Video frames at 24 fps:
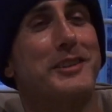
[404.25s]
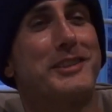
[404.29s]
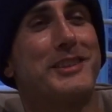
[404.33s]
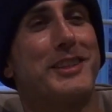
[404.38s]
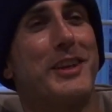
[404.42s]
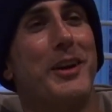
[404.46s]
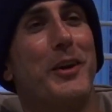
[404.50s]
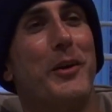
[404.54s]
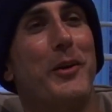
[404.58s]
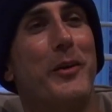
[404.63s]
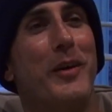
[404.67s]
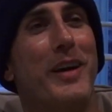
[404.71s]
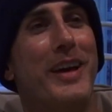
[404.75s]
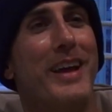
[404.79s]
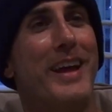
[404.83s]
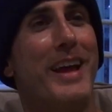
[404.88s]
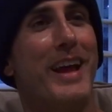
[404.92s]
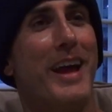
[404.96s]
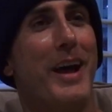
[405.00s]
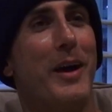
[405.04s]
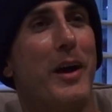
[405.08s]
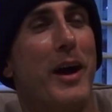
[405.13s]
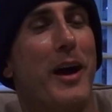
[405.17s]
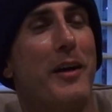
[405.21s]
So
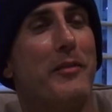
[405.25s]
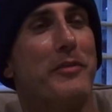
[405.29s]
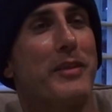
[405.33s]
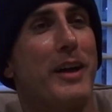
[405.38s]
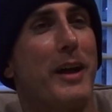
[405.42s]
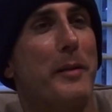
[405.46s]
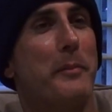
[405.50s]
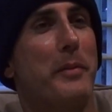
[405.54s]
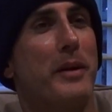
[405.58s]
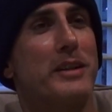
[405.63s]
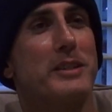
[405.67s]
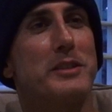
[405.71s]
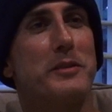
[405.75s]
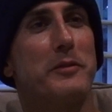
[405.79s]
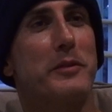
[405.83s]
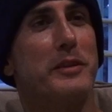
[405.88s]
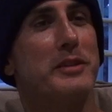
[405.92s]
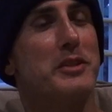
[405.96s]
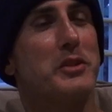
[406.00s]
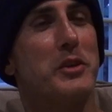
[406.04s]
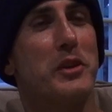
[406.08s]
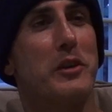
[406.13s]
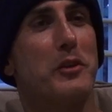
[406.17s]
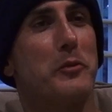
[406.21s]
I've got a bunch of
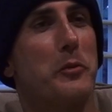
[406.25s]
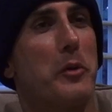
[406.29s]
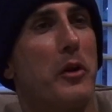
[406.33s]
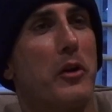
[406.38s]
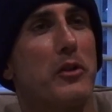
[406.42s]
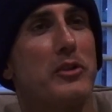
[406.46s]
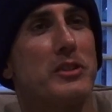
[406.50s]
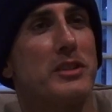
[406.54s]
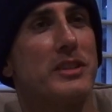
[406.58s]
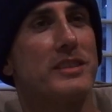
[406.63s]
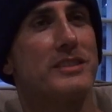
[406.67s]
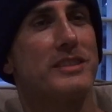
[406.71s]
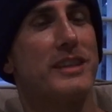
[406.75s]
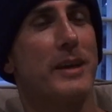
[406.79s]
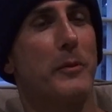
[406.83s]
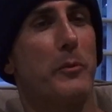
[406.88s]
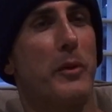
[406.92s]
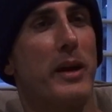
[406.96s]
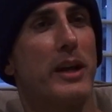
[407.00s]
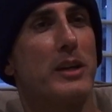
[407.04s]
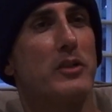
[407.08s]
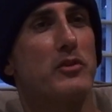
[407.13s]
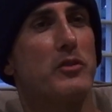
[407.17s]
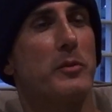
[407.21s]
insurance brokerages that
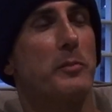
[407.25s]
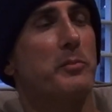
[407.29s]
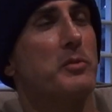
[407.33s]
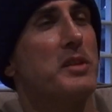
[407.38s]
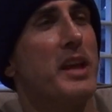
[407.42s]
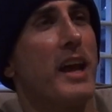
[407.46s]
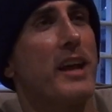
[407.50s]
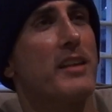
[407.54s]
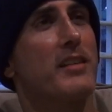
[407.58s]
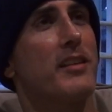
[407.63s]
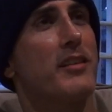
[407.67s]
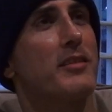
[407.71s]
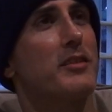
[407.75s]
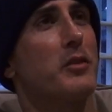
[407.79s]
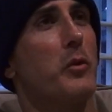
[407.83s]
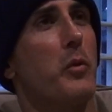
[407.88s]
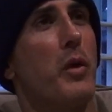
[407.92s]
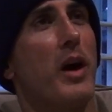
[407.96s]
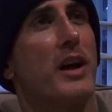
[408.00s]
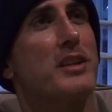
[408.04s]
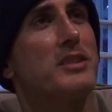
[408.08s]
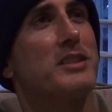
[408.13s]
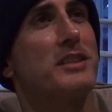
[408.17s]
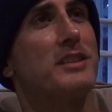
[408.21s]
range from Texas to
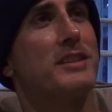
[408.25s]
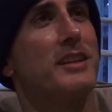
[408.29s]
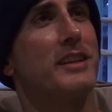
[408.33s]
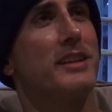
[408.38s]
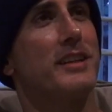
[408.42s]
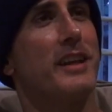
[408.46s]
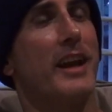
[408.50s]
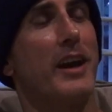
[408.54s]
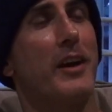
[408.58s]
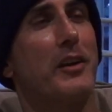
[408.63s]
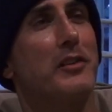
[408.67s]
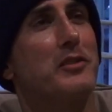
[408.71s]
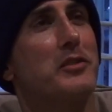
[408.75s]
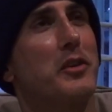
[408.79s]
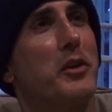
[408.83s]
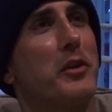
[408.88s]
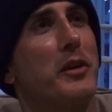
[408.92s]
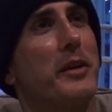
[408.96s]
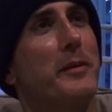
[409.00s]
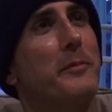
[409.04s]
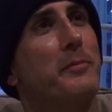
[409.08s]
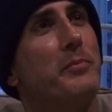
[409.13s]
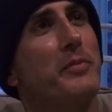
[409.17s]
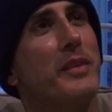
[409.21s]
Washington to
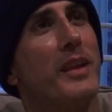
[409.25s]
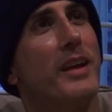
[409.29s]
Arizona.